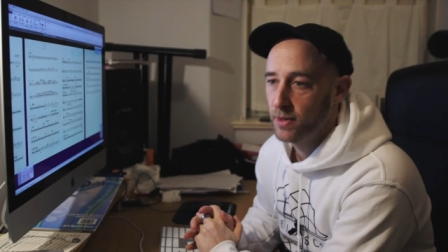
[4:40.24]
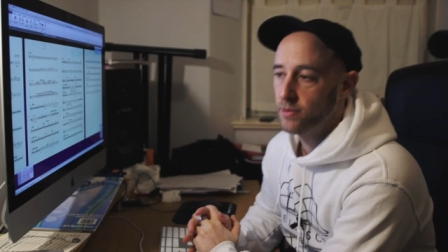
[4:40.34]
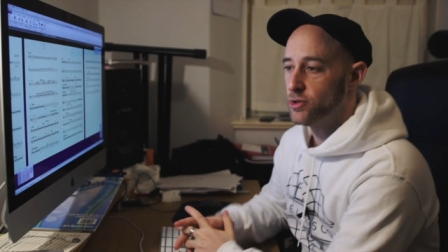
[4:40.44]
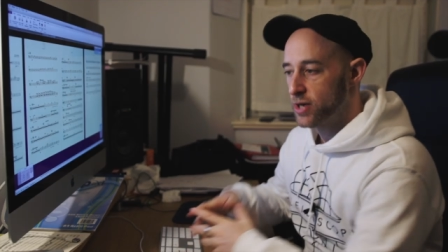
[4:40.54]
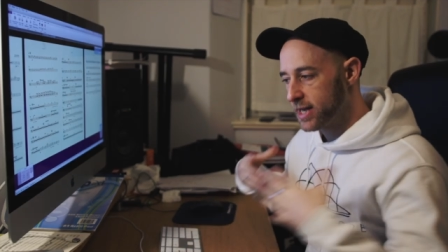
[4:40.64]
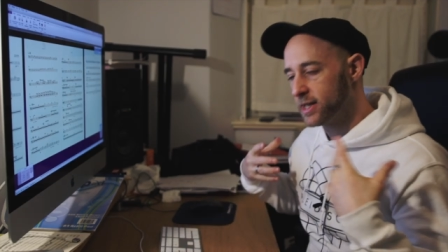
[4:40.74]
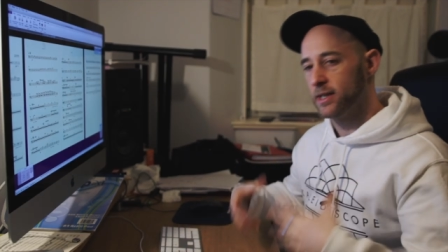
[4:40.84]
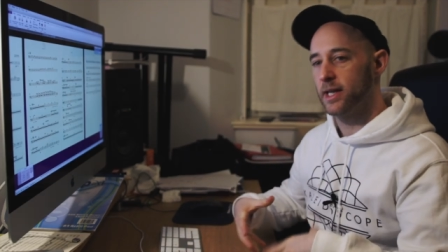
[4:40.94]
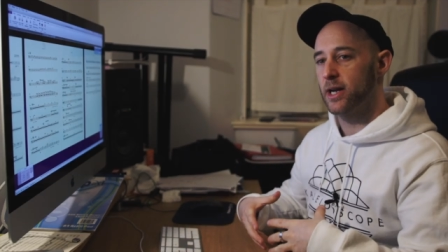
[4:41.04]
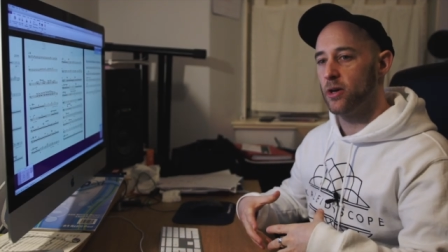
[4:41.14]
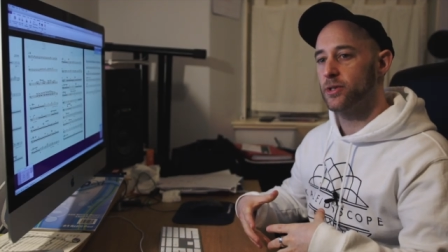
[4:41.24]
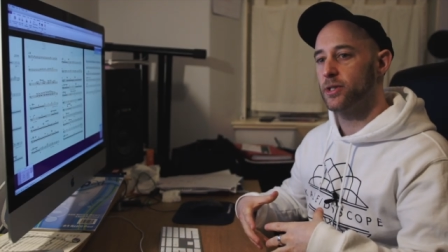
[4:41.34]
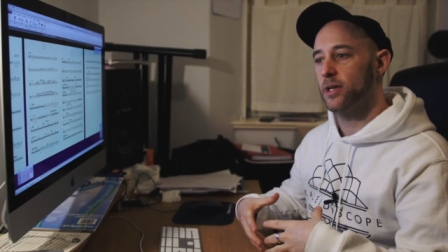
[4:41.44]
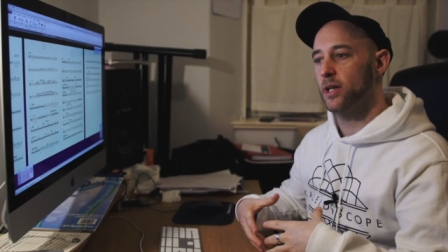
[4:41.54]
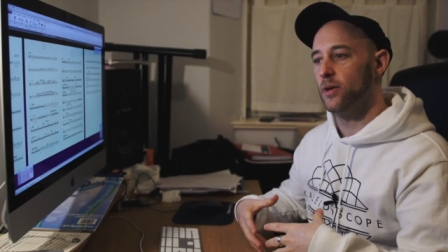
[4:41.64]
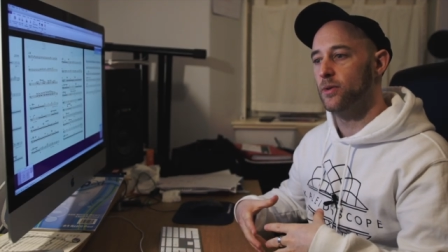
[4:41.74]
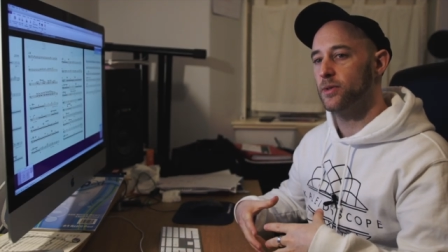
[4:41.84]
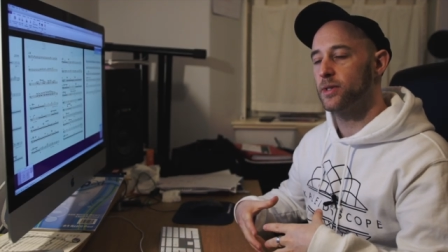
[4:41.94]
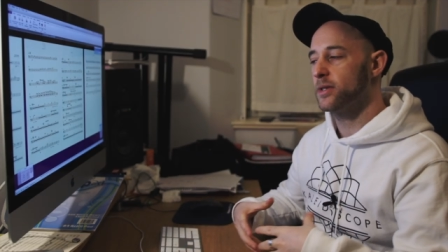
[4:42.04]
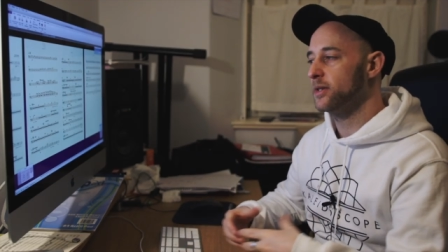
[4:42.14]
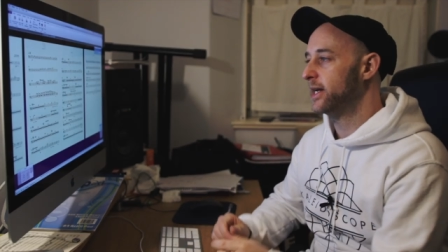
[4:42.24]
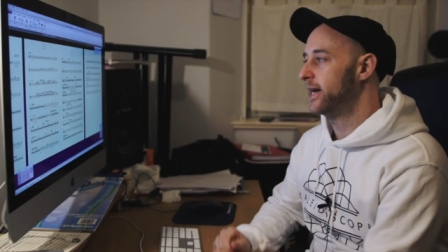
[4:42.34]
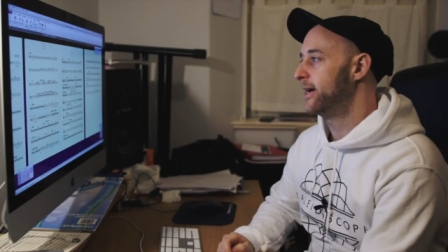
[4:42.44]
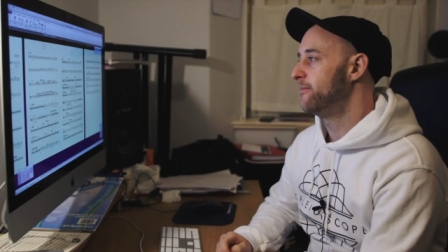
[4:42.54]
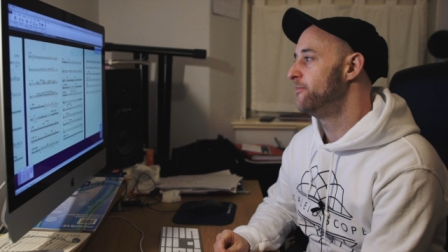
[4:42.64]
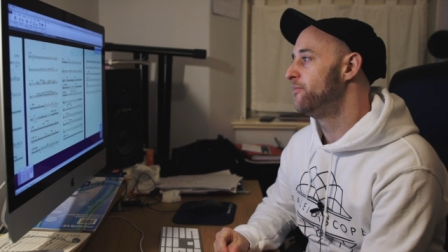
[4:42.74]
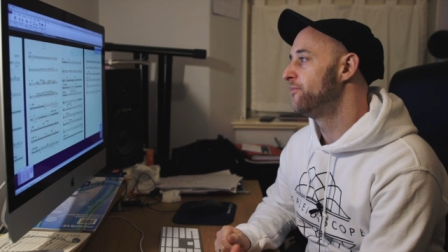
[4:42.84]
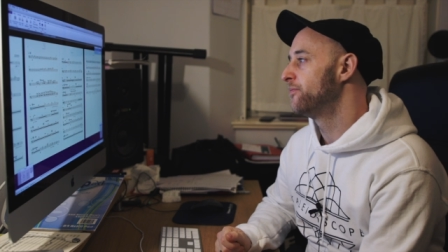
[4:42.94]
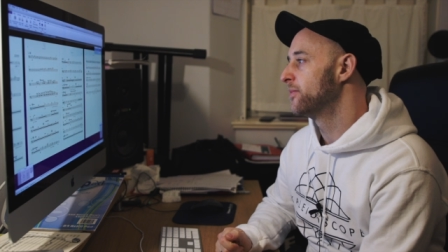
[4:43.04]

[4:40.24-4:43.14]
you know, dress in their concert clothes. Um,